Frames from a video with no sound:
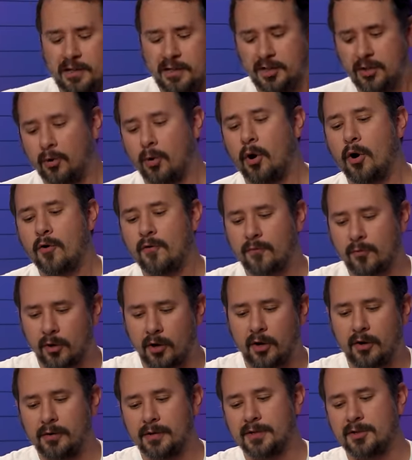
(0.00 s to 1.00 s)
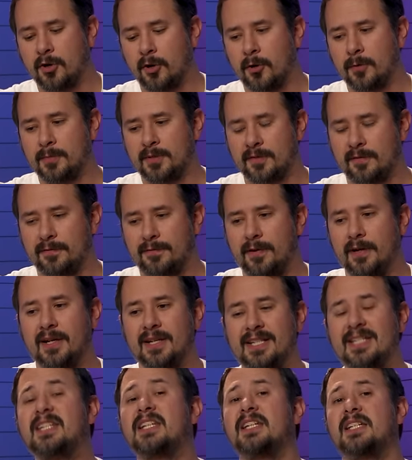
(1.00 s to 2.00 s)
So overall, in terms of
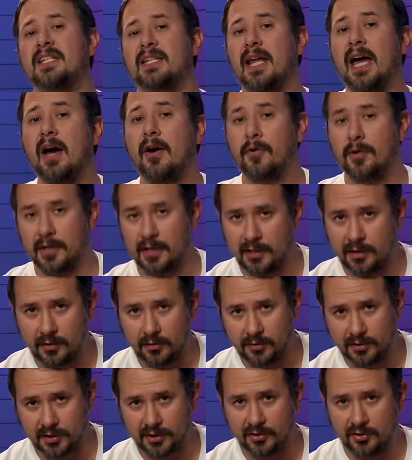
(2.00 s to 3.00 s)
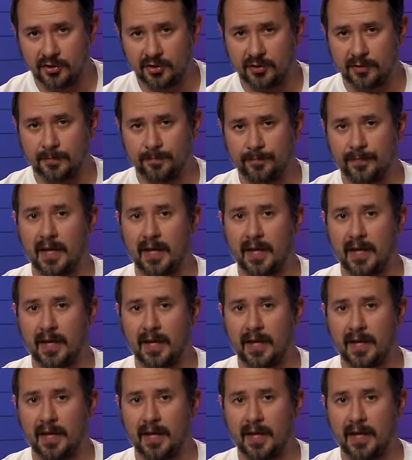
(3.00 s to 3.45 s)
seasonality usage,